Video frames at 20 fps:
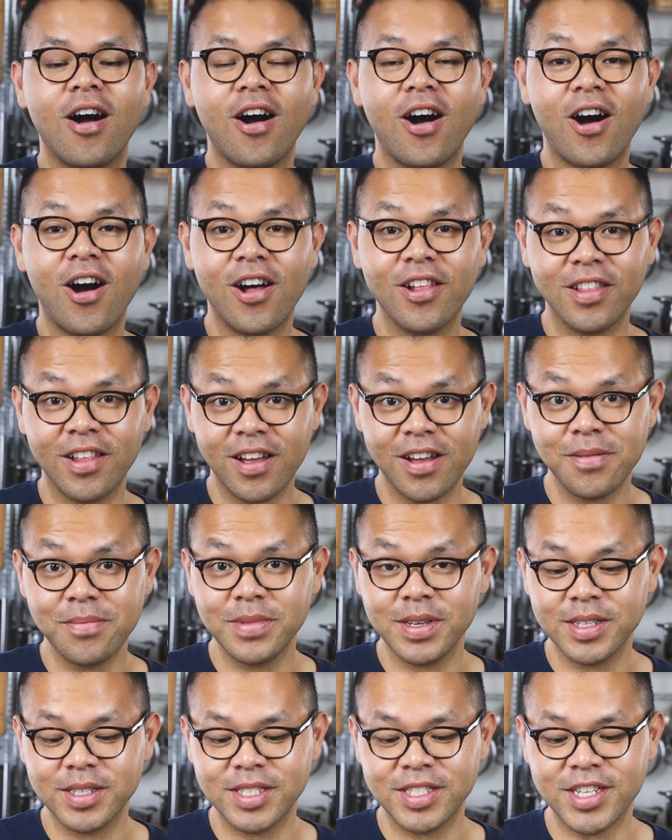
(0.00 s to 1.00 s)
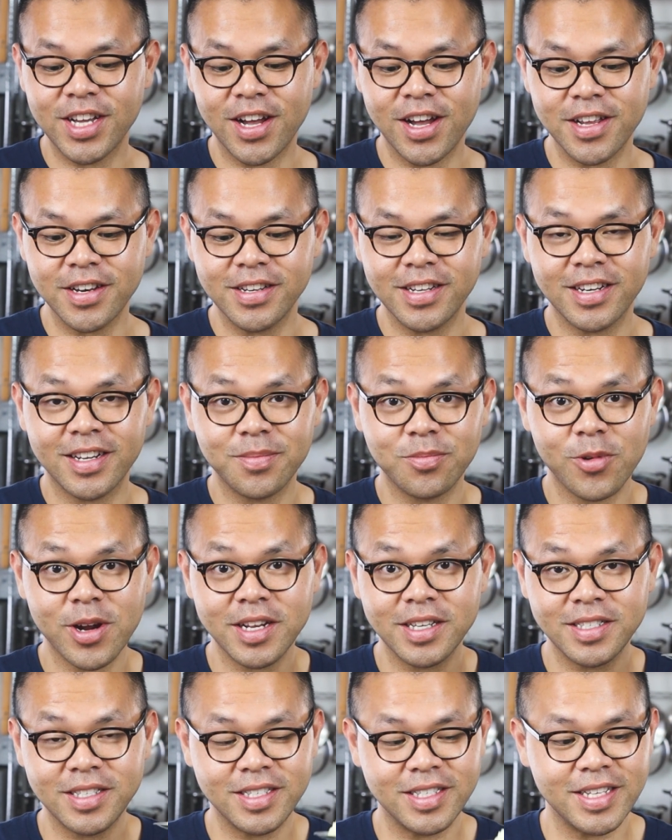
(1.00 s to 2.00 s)
All lam is done and I'm
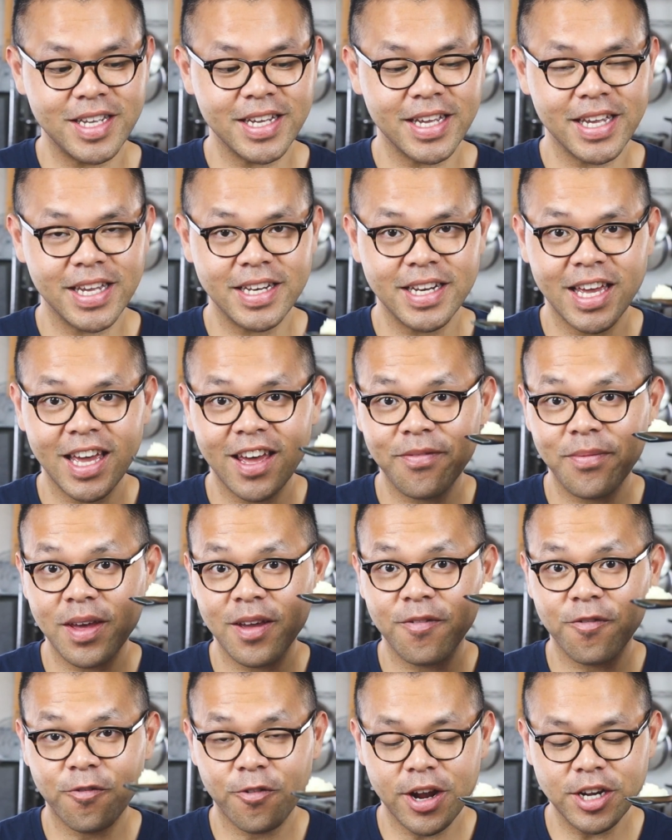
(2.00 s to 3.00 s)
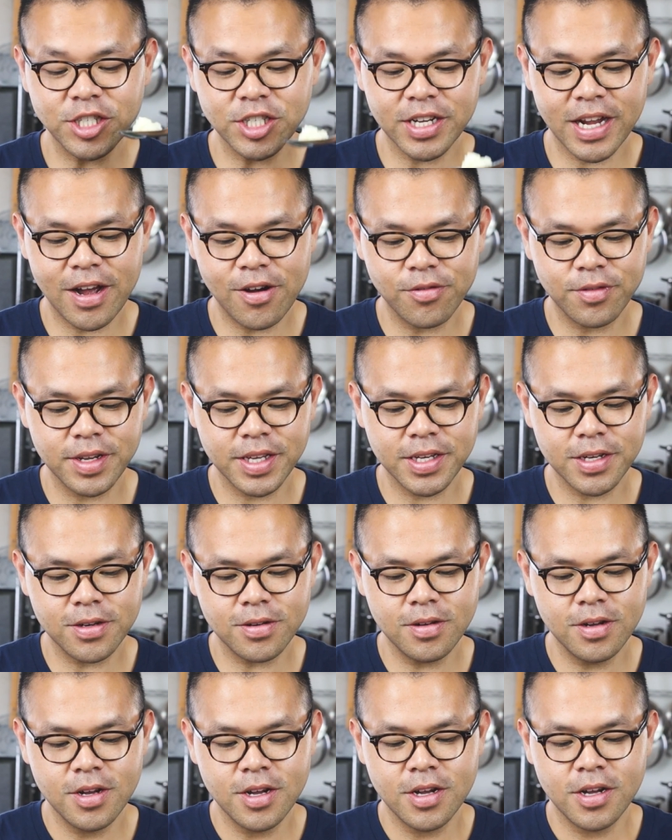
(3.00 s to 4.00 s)
ready to dig in. I have my fresh
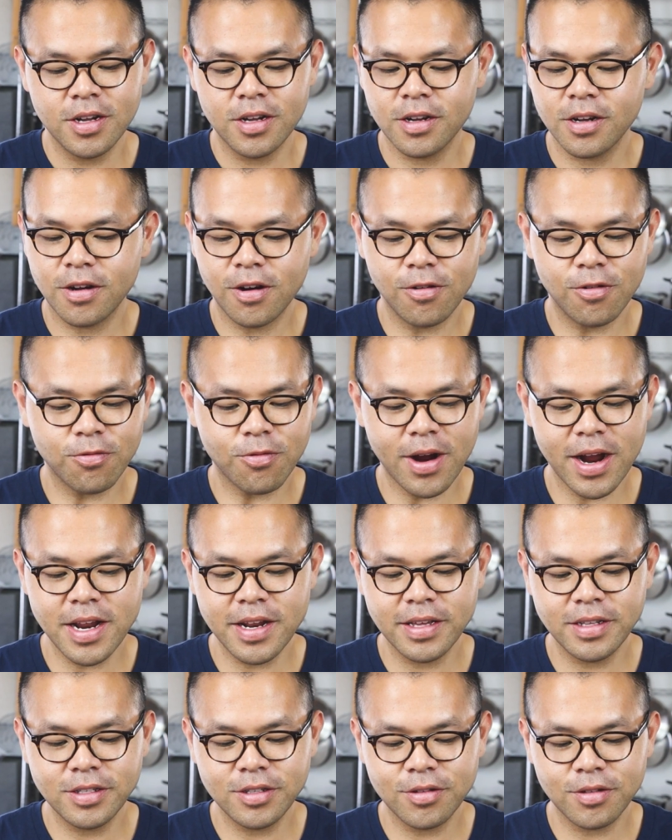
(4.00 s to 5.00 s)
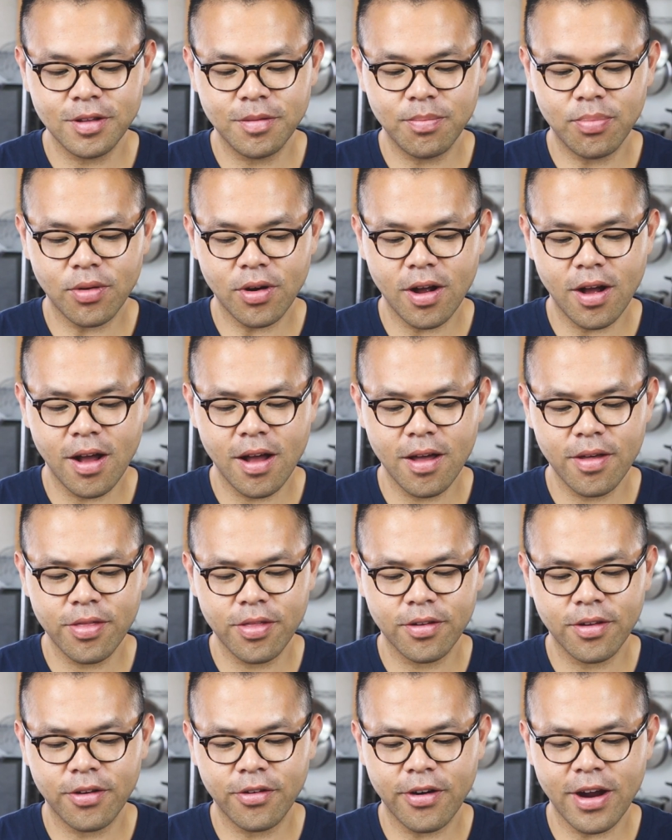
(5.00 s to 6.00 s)
kaunio. Go right into the broth,
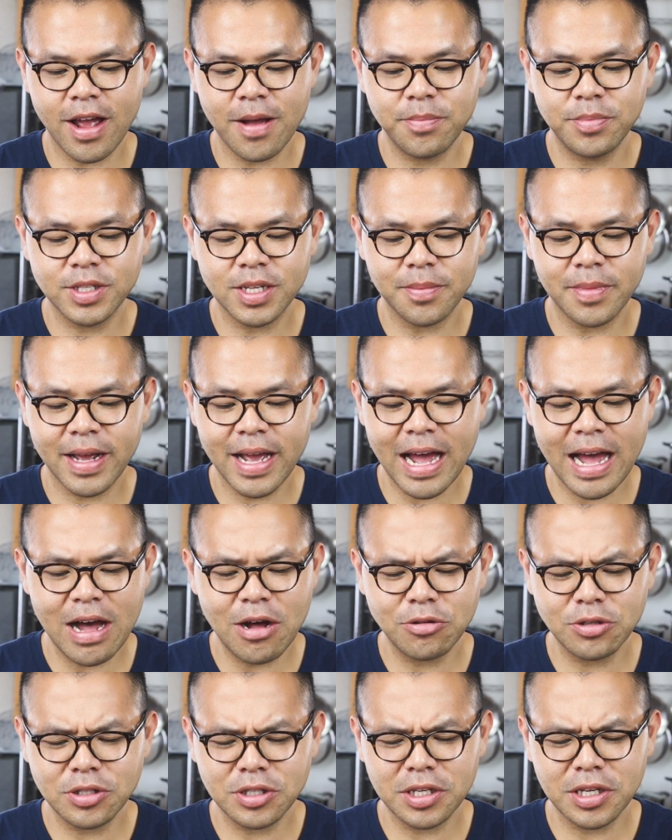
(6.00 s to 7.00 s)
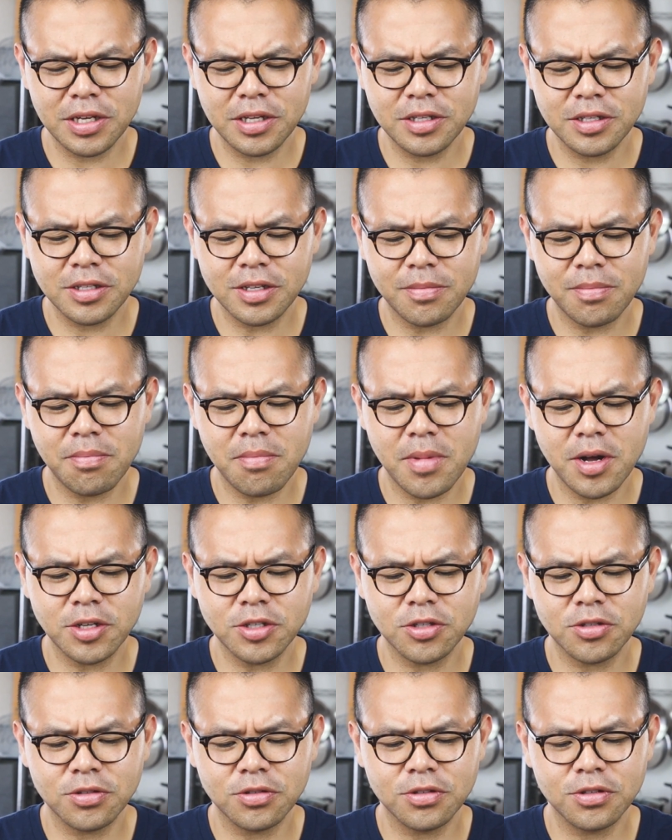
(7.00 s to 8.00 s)
grab some cow skin, some
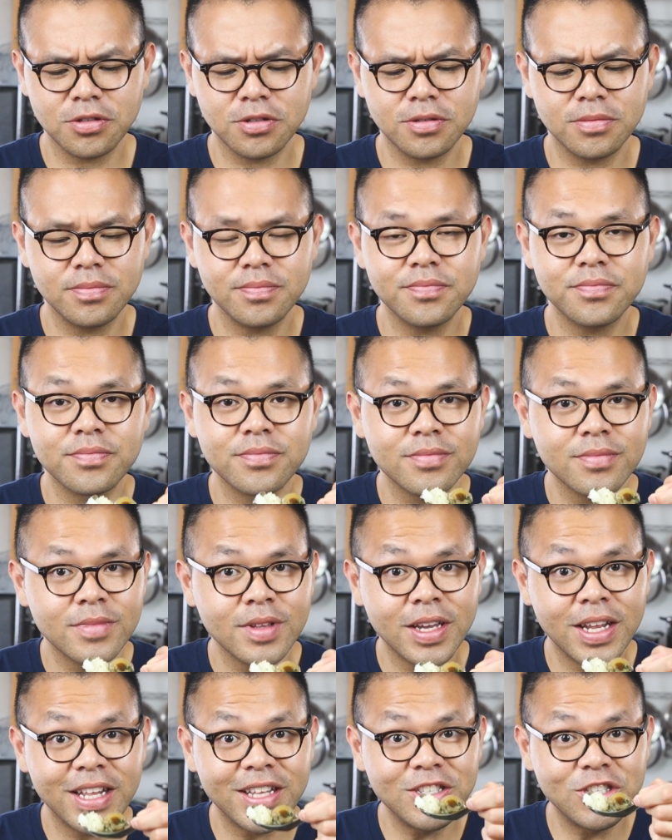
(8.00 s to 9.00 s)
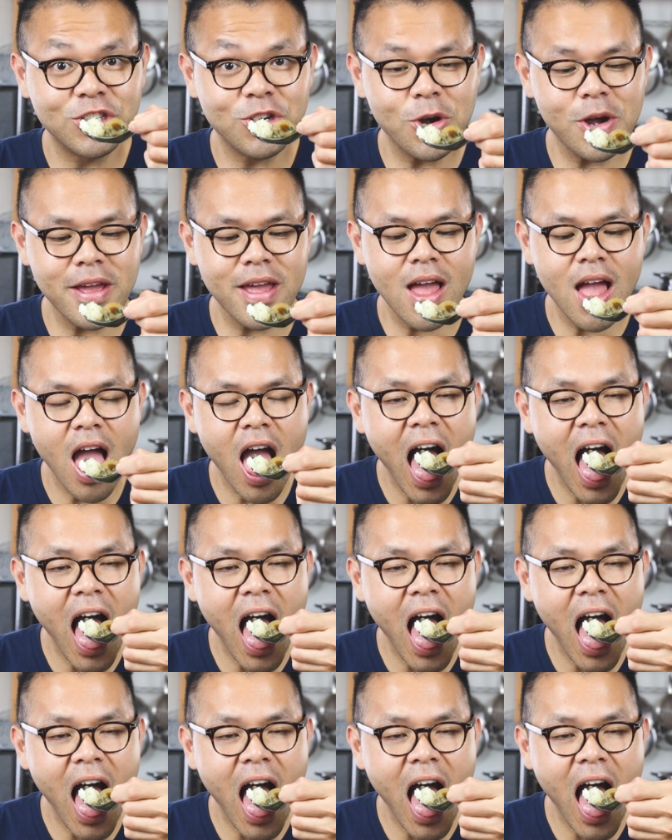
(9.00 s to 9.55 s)
mushroom, enjoy.